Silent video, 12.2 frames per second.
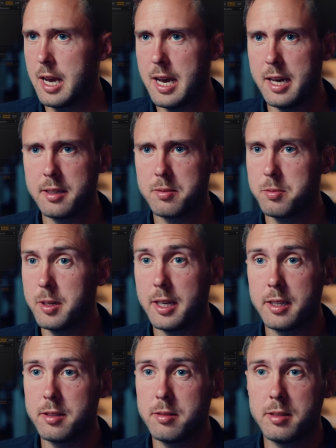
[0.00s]
And what I
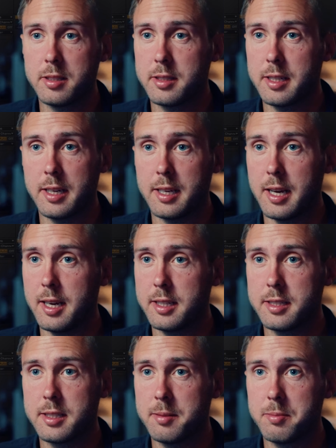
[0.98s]
do is that I
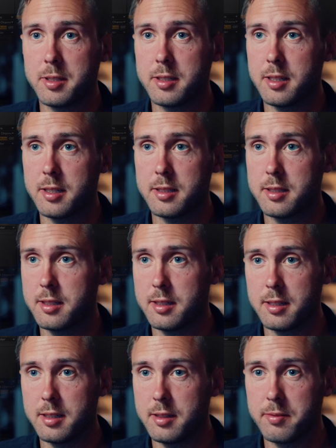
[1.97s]
simply just
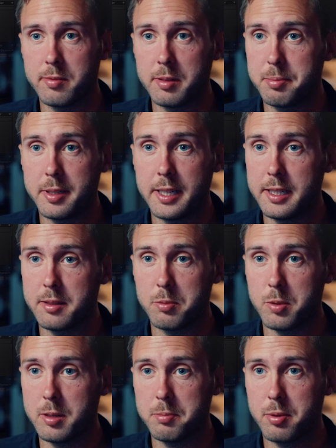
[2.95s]
repeat
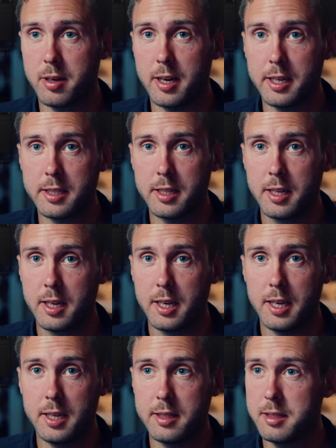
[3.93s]
one part
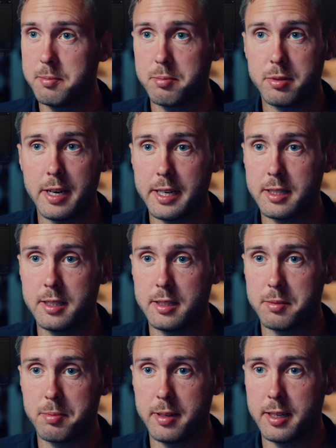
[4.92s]
and then
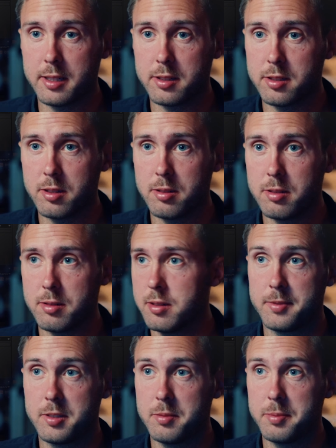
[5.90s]
practice playing solo.
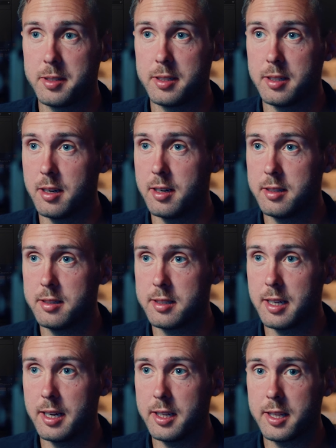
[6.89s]
To be honest,
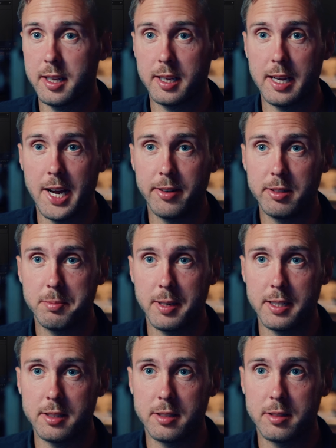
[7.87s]
I think
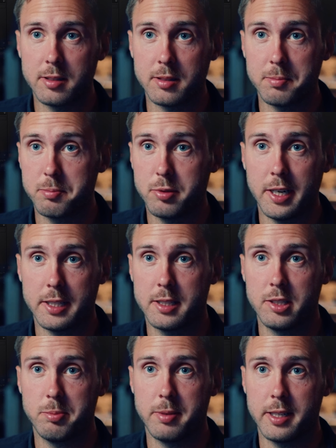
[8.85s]
everybody should
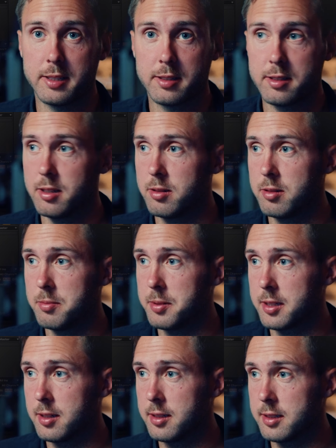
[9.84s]
practice playing solo
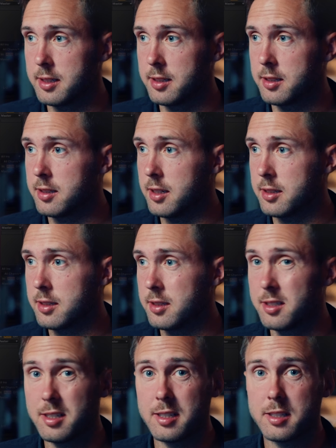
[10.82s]
because it's just
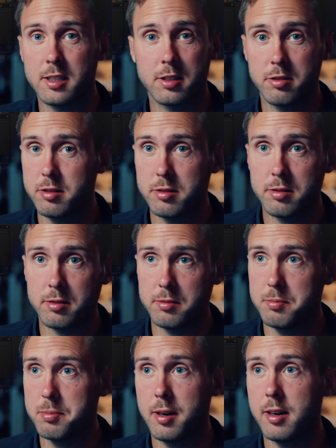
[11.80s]
such a crucial
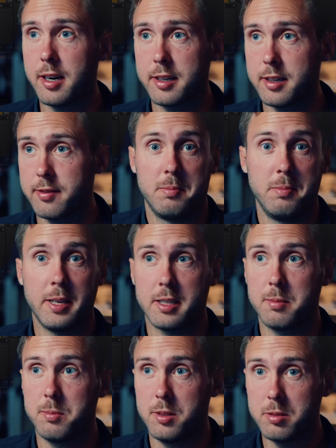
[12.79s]
part of
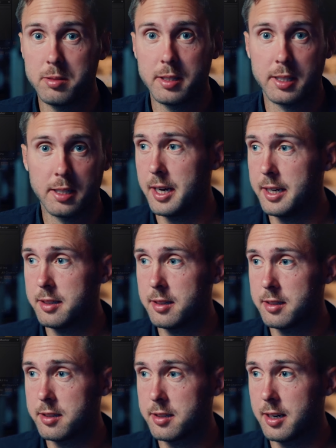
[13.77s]
making music. I
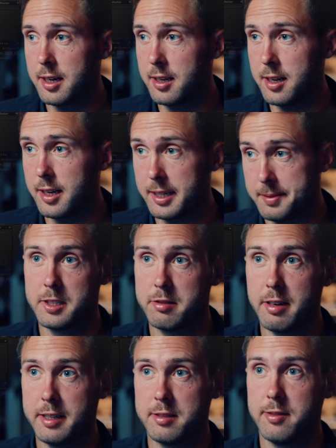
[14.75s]
just start like
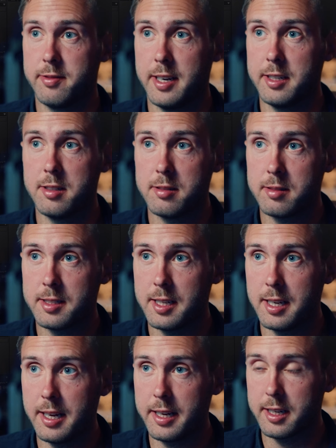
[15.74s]
trying to find notes that I
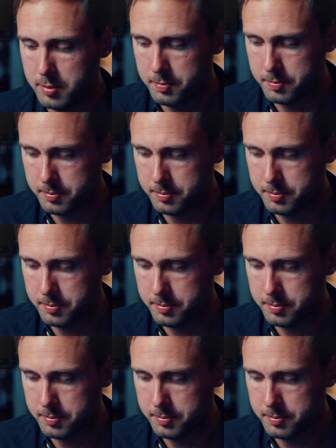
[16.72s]
like.